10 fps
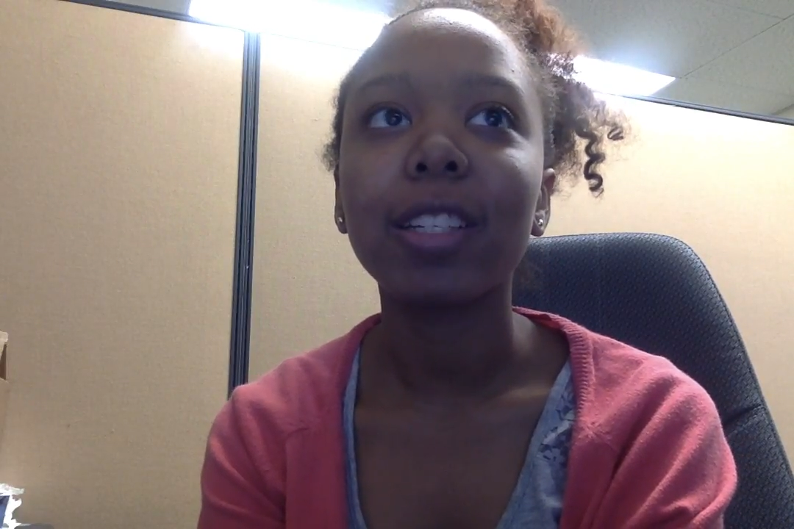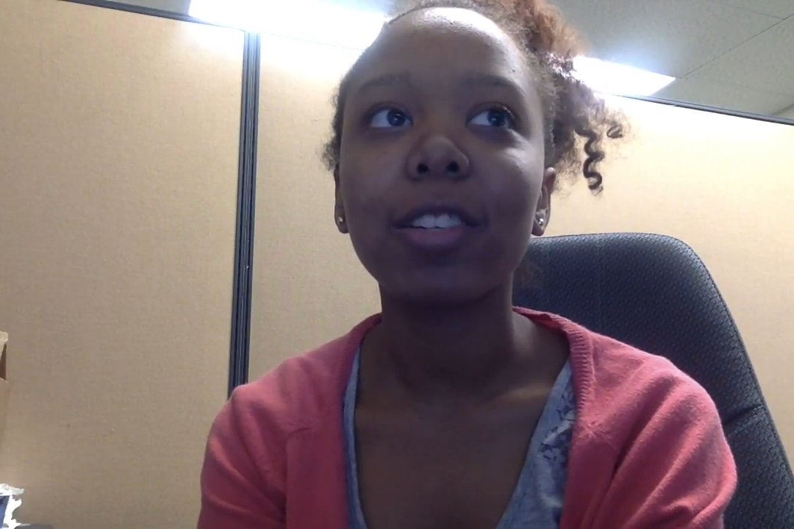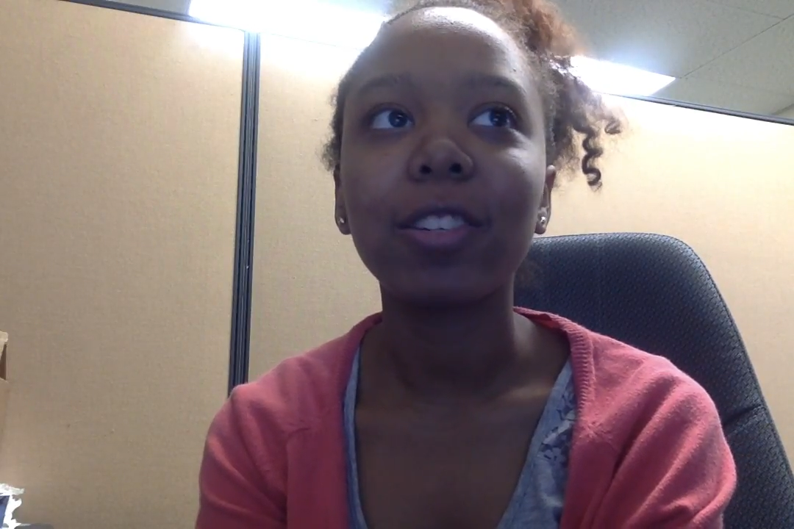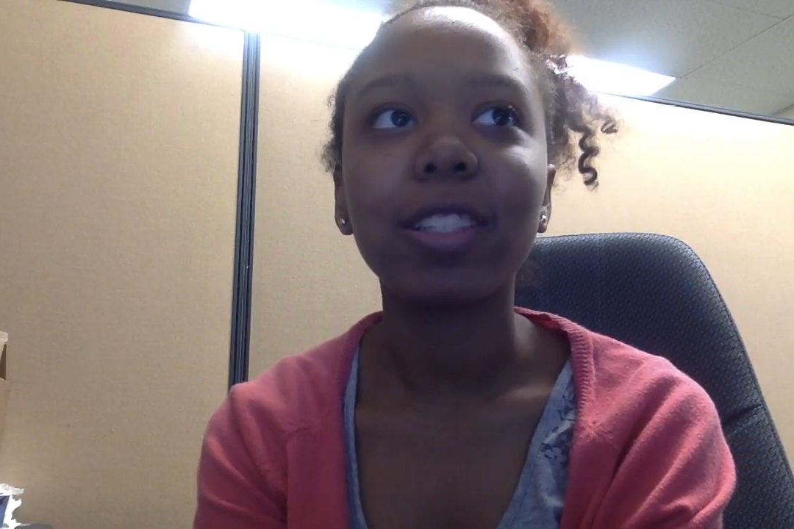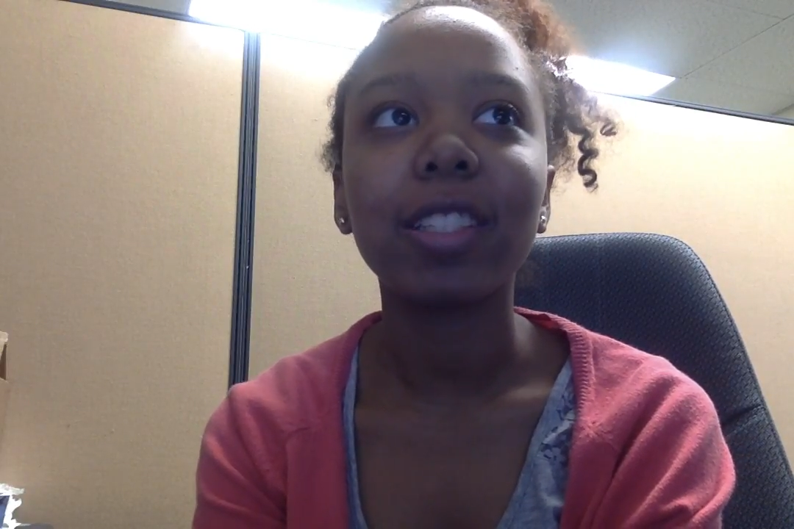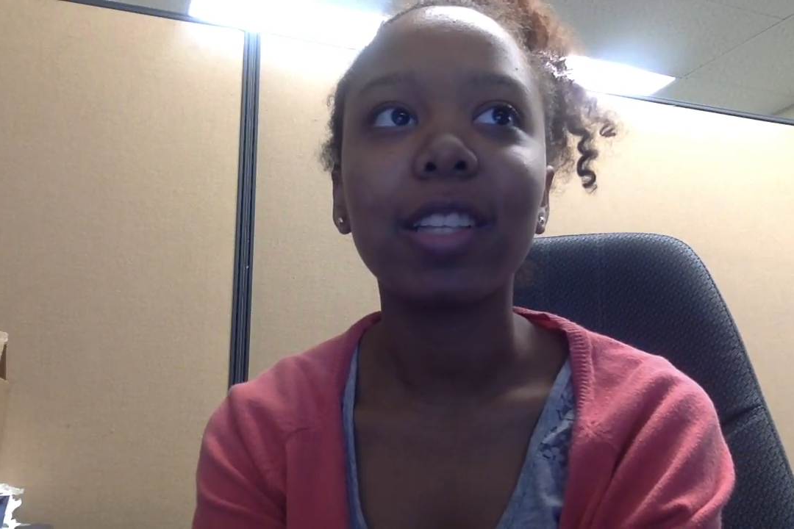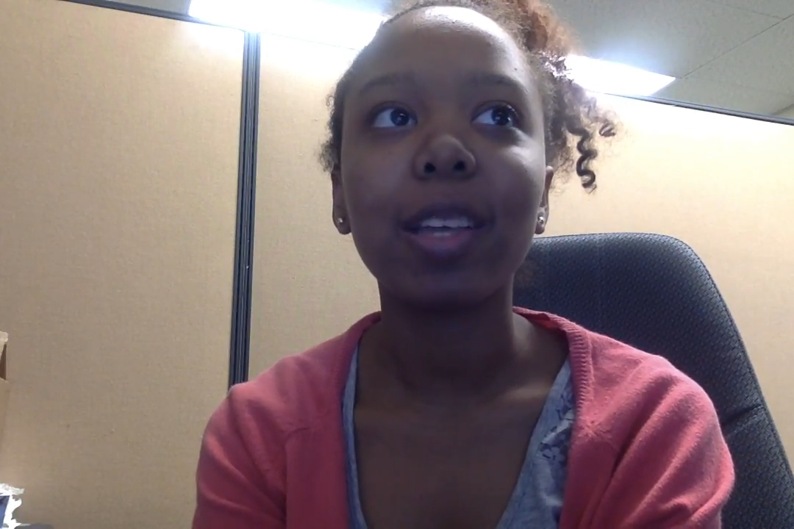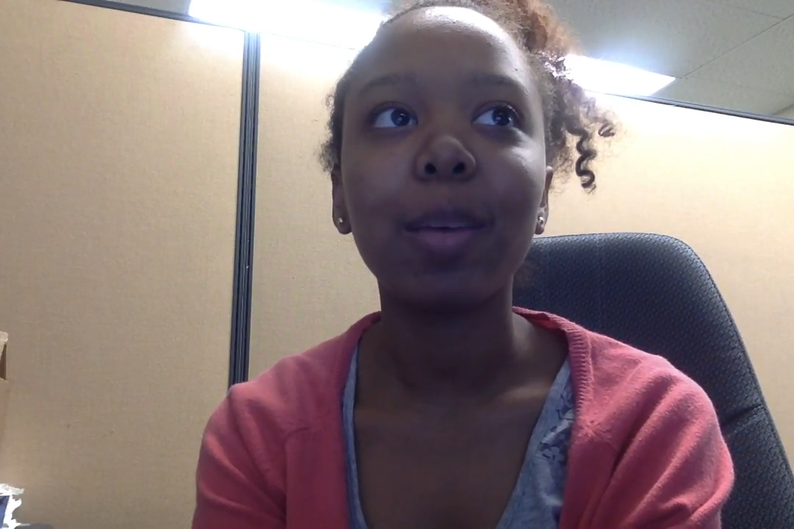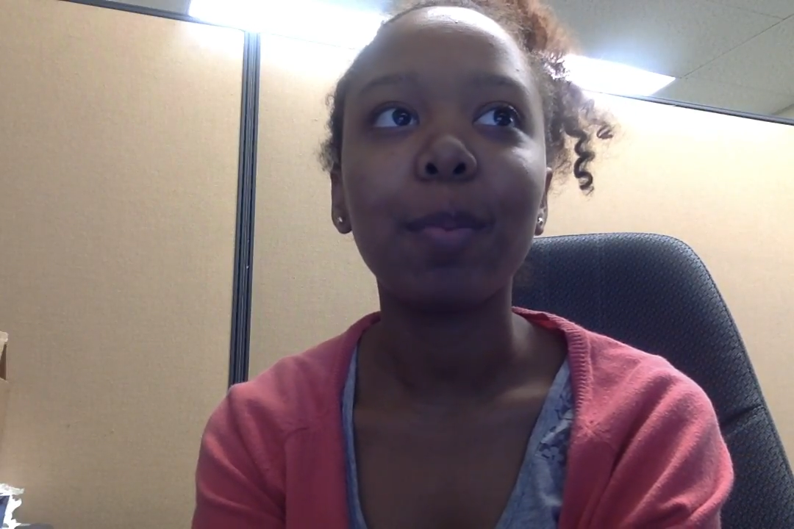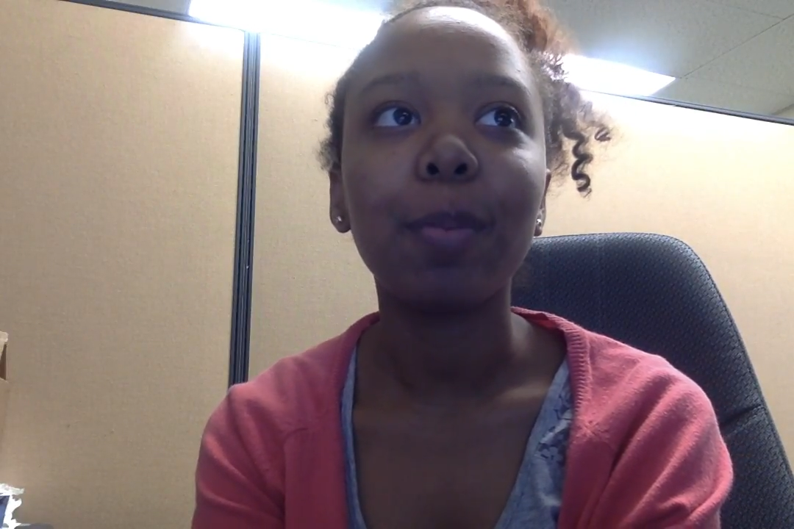increased
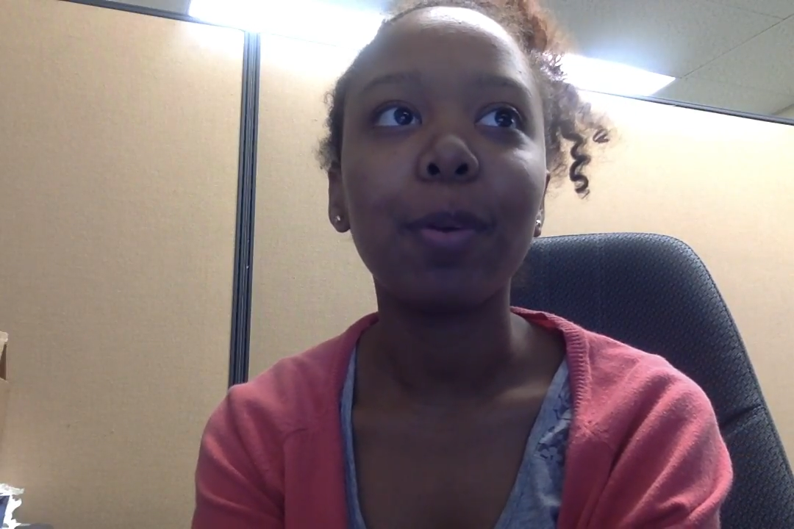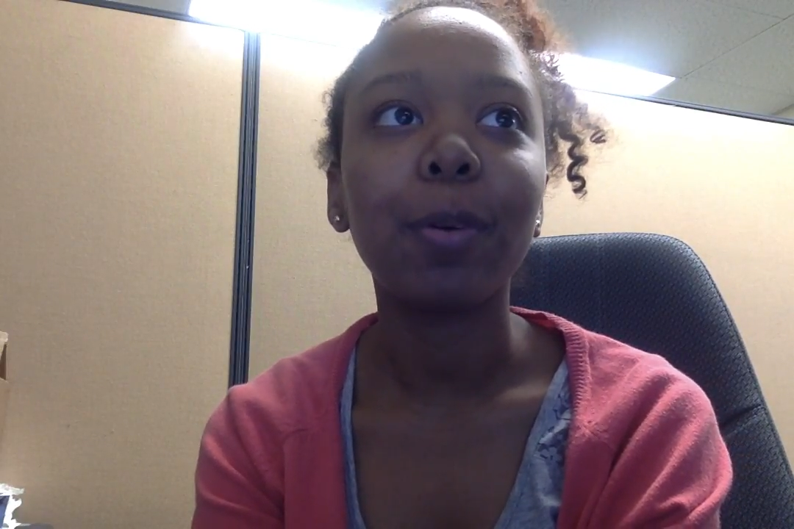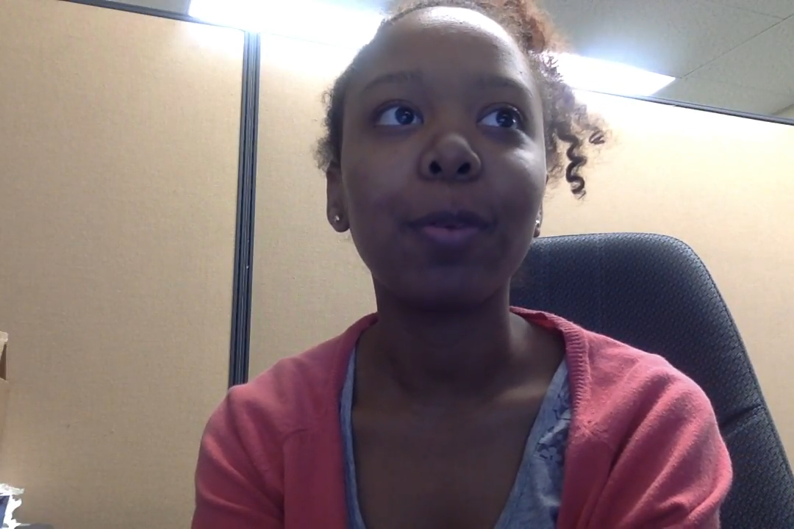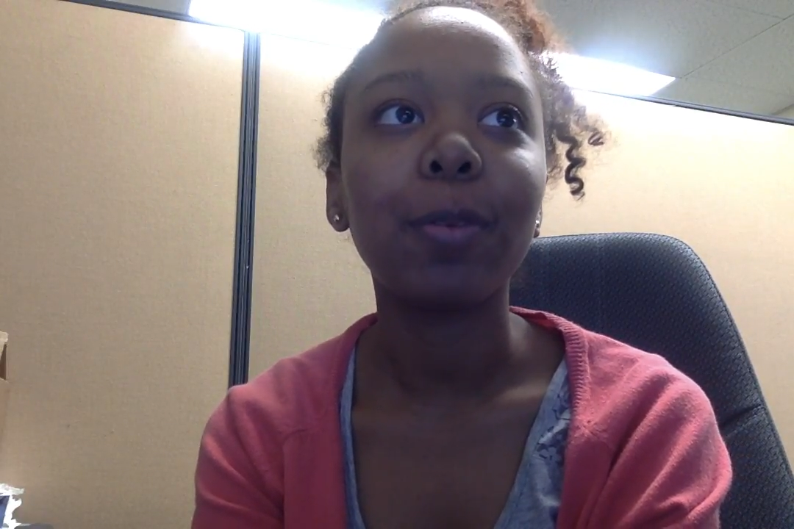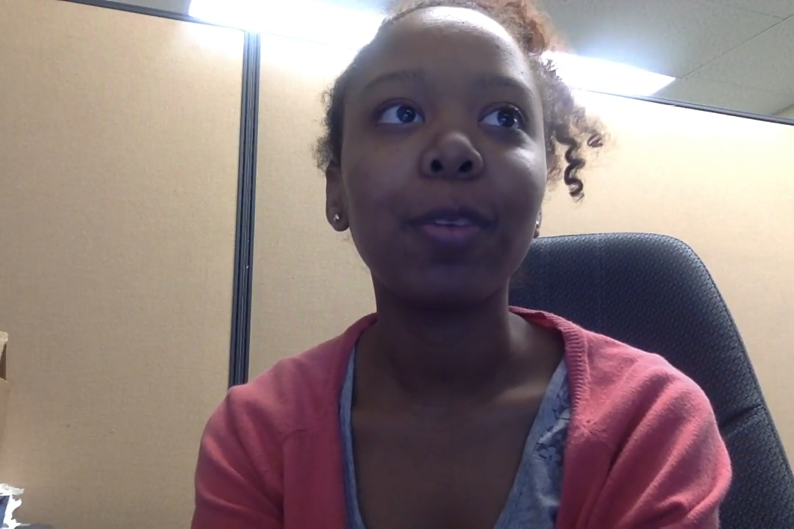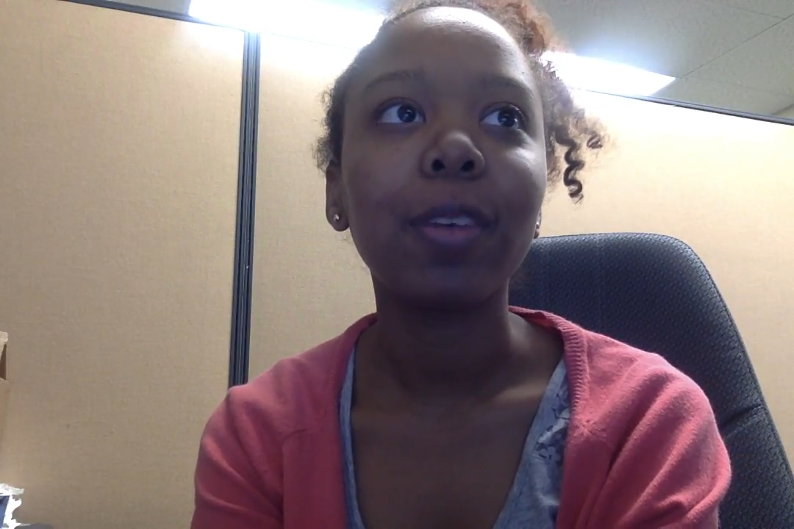in both